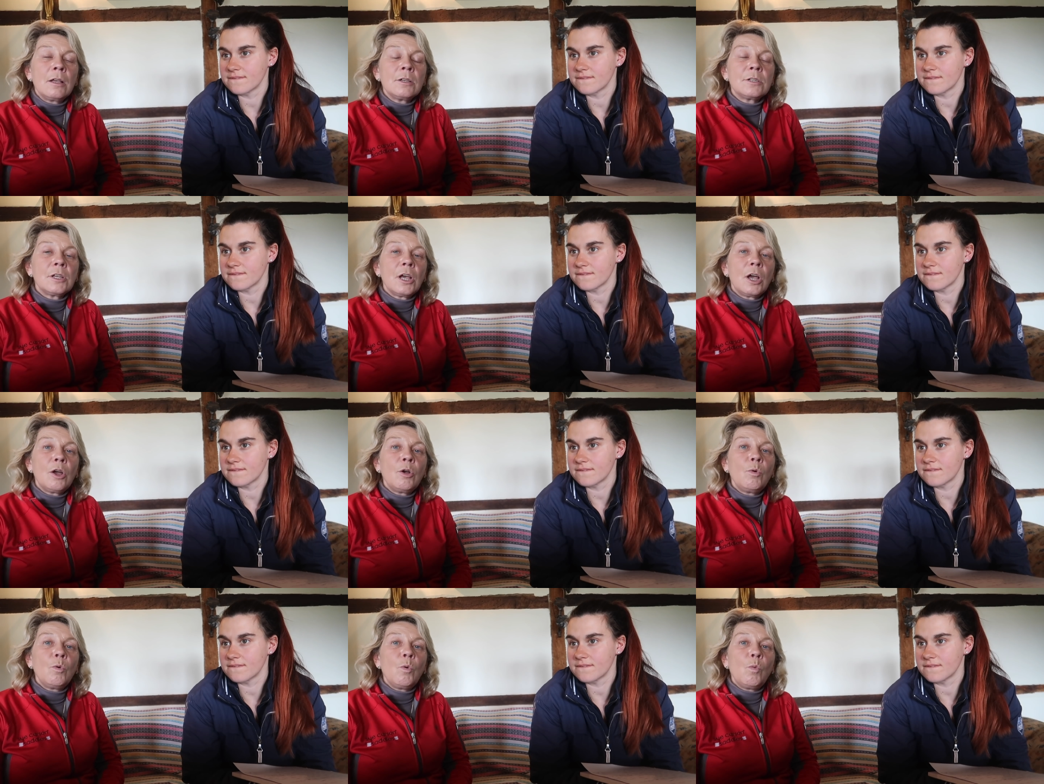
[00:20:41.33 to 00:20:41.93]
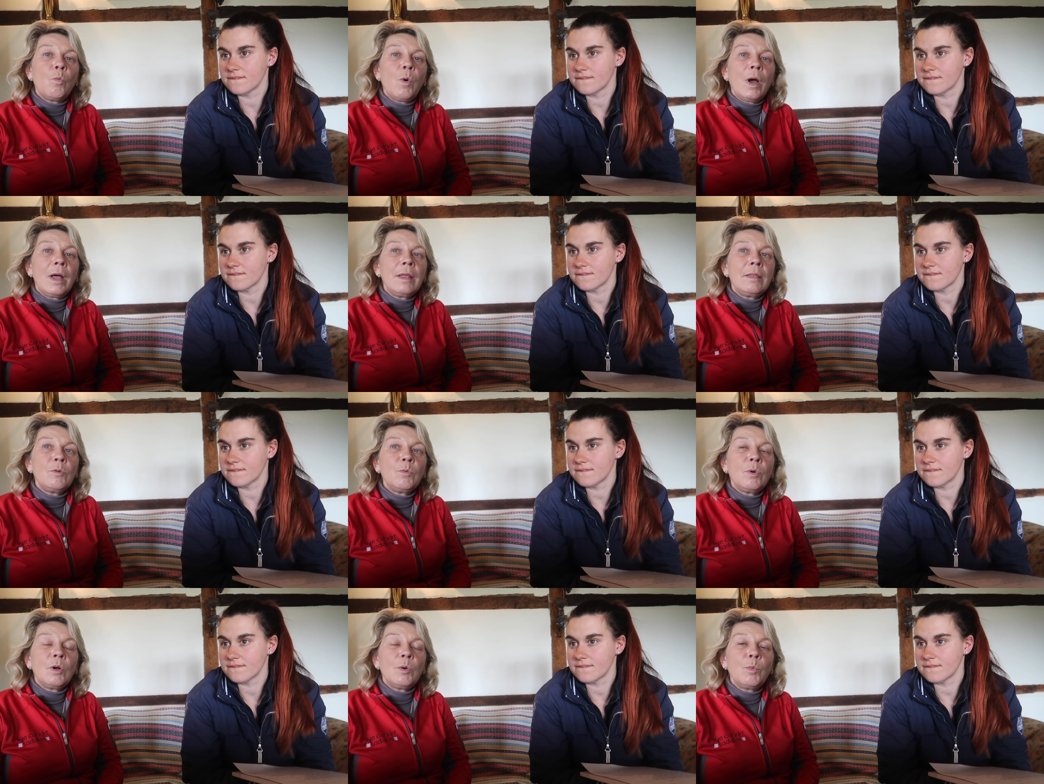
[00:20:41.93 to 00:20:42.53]
Speaker 1: So
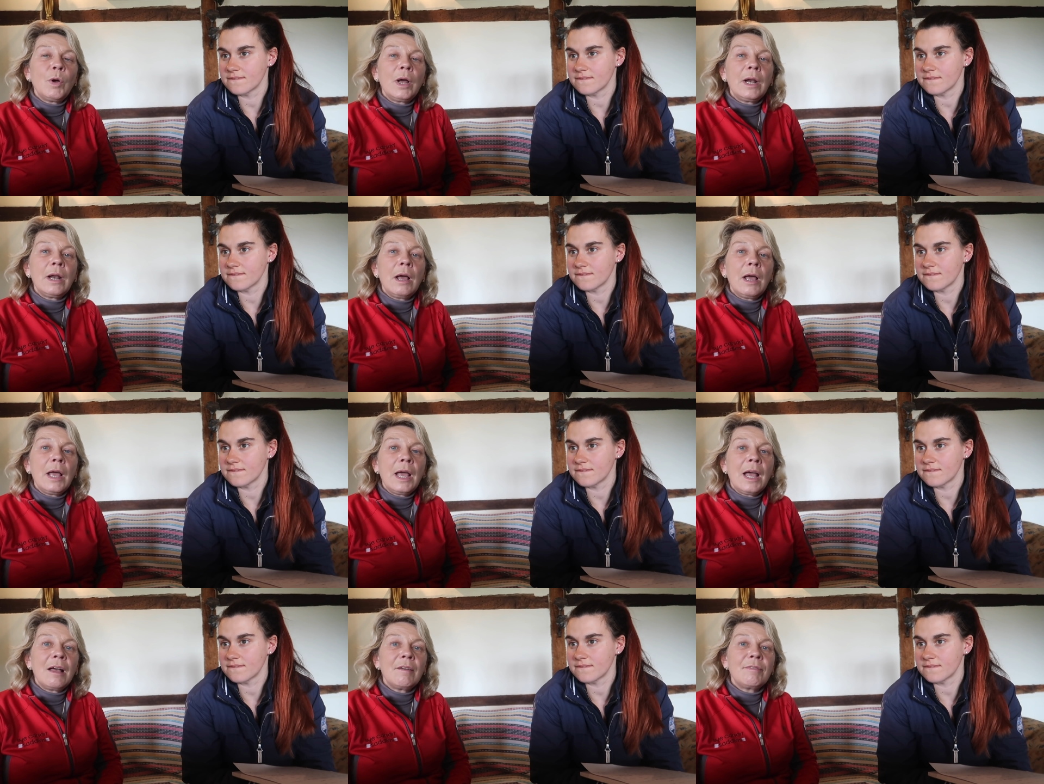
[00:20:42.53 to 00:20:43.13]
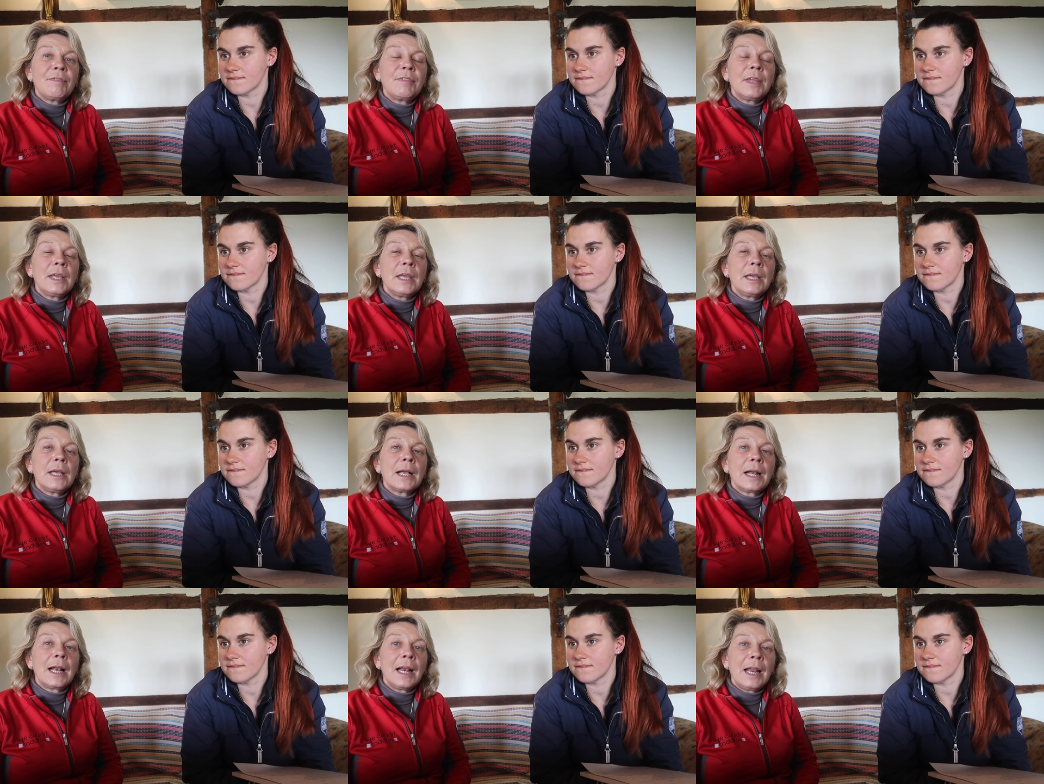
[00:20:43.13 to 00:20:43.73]
when, when I have
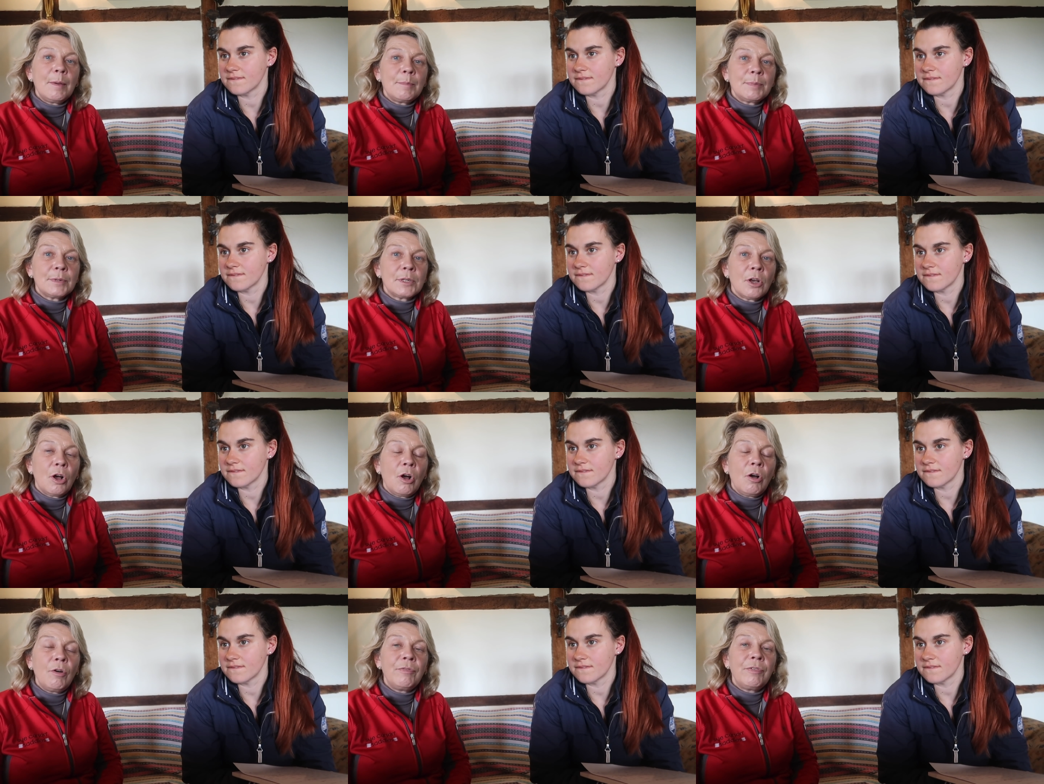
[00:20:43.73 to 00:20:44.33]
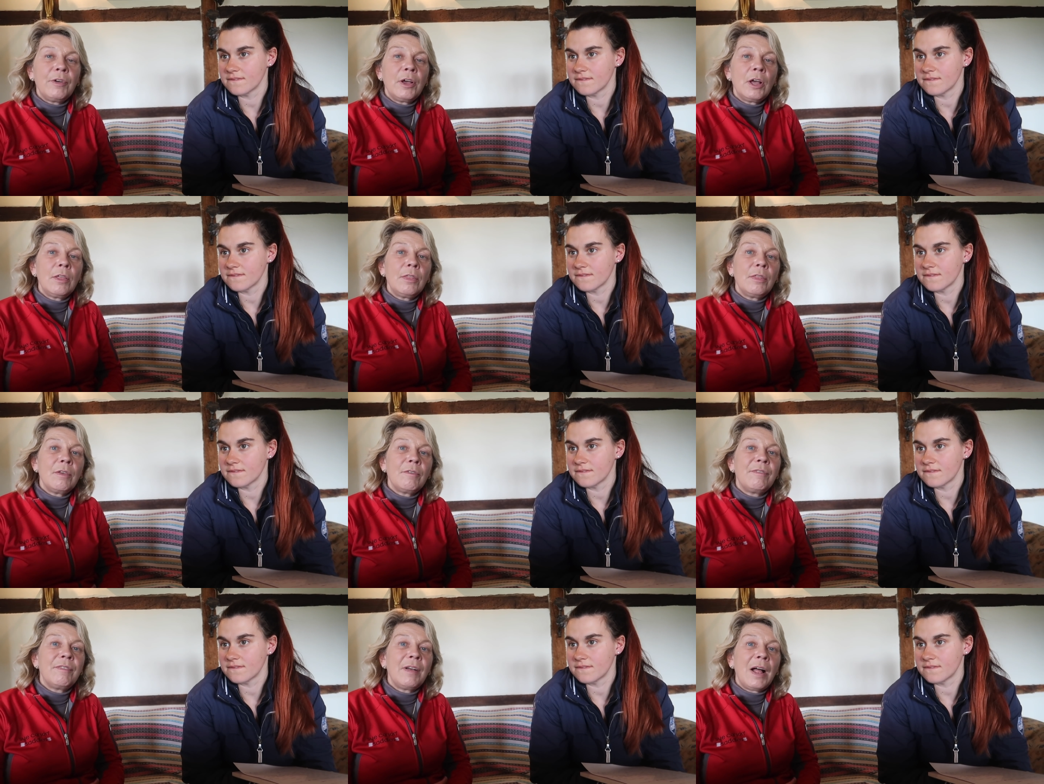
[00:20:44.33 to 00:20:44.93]
the clips off
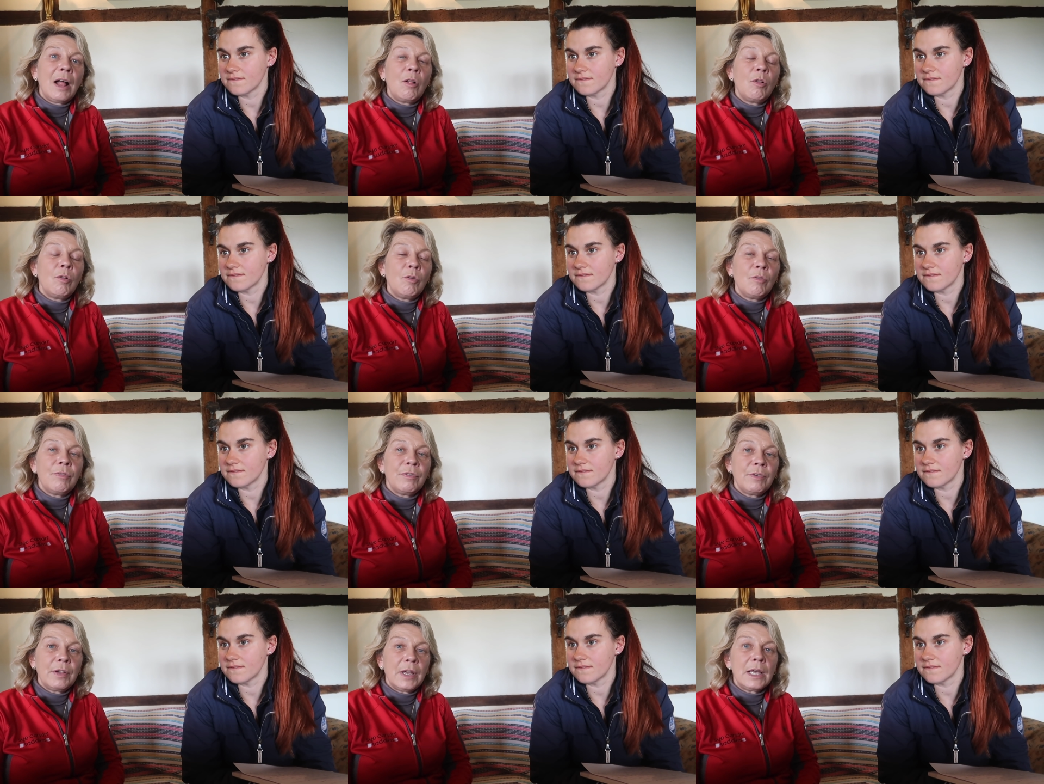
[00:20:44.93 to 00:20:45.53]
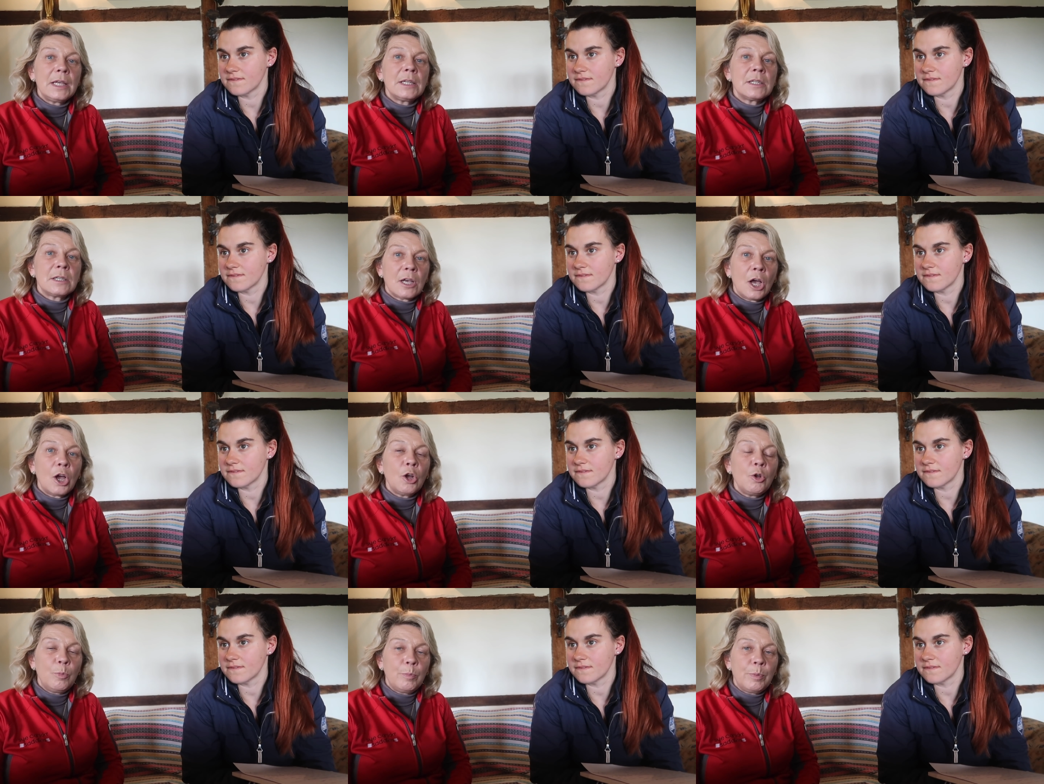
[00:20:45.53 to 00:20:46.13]
and the valve is
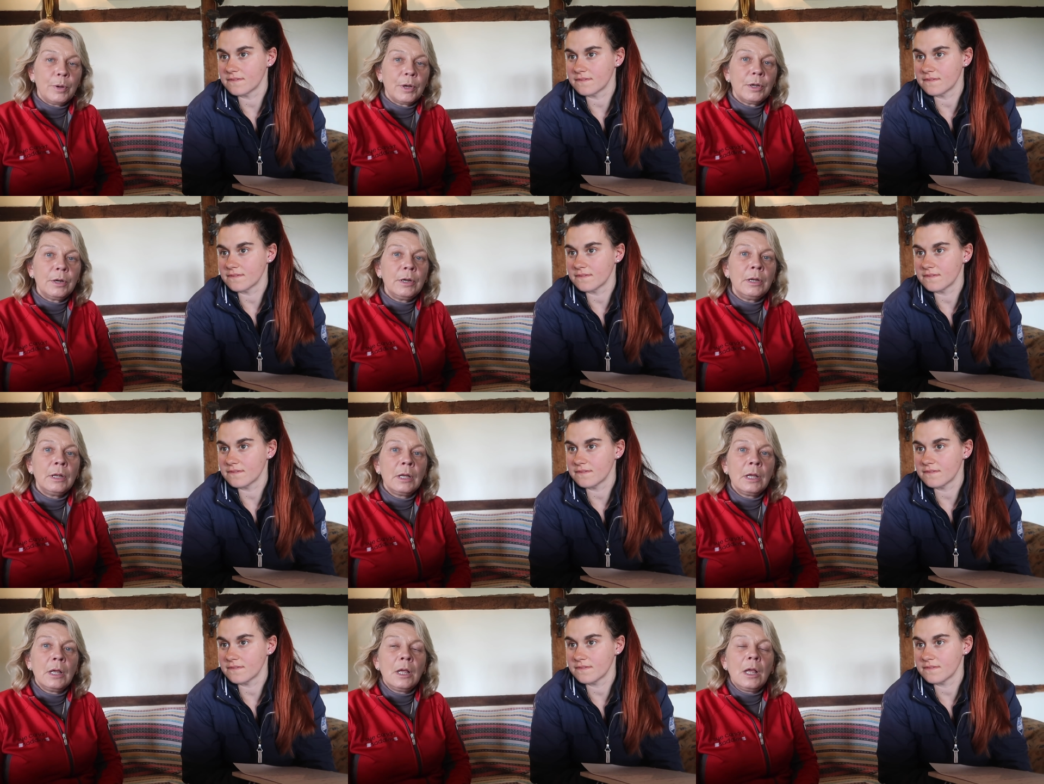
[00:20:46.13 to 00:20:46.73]
open,